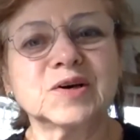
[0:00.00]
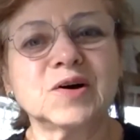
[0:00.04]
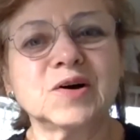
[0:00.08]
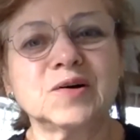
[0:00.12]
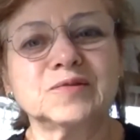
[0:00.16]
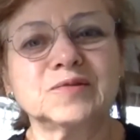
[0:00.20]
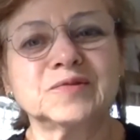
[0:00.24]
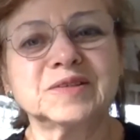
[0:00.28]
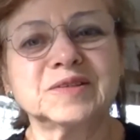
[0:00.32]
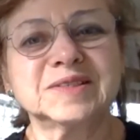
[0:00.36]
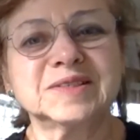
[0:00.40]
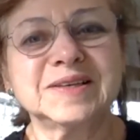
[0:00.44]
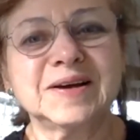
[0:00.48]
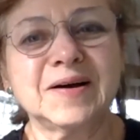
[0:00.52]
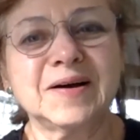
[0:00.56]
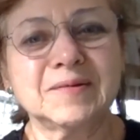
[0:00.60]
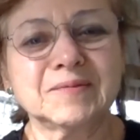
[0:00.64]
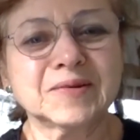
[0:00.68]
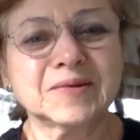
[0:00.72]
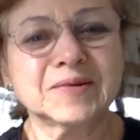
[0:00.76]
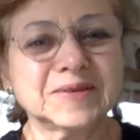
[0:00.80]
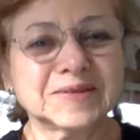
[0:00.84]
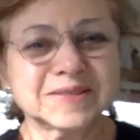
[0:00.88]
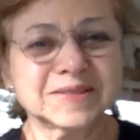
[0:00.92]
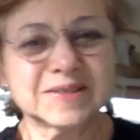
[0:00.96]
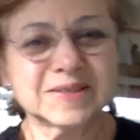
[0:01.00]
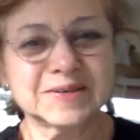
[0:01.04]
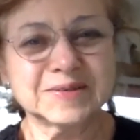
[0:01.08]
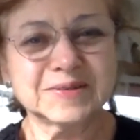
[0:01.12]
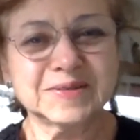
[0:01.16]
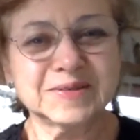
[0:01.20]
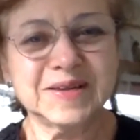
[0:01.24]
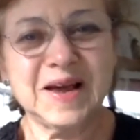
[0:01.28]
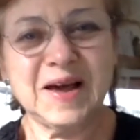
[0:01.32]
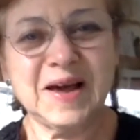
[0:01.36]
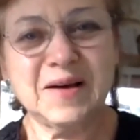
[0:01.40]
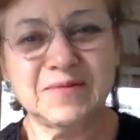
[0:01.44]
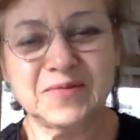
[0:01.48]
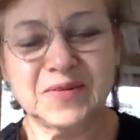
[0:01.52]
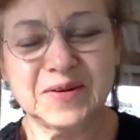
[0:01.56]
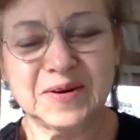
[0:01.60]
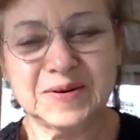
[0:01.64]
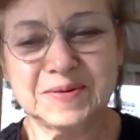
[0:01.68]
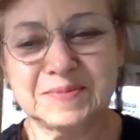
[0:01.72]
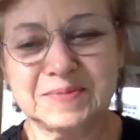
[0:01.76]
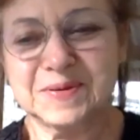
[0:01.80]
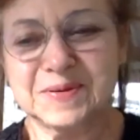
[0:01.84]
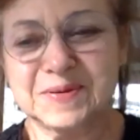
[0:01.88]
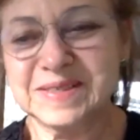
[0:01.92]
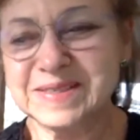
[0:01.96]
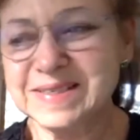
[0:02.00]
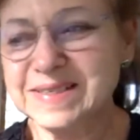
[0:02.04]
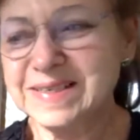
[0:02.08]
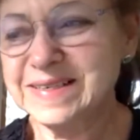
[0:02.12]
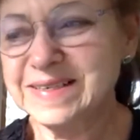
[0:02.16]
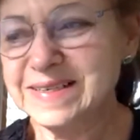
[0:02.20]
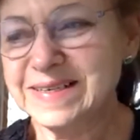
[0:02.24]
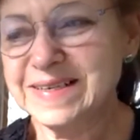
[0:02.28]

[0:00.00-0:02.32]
COVID time because I couldn't have anybody.